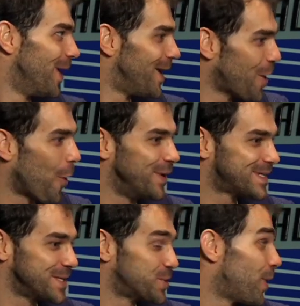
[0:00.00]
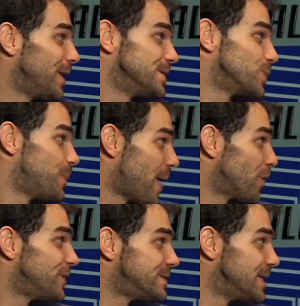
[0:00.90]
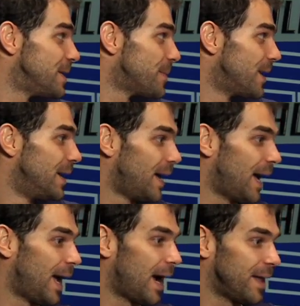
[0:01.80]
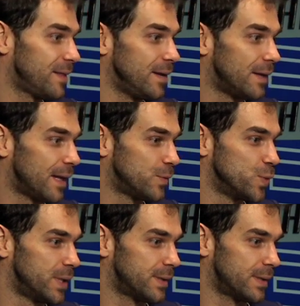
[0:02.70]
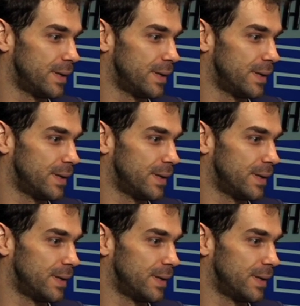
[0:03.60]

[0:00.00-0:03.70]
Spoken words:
No, it's great. It's part of the team, and I think that what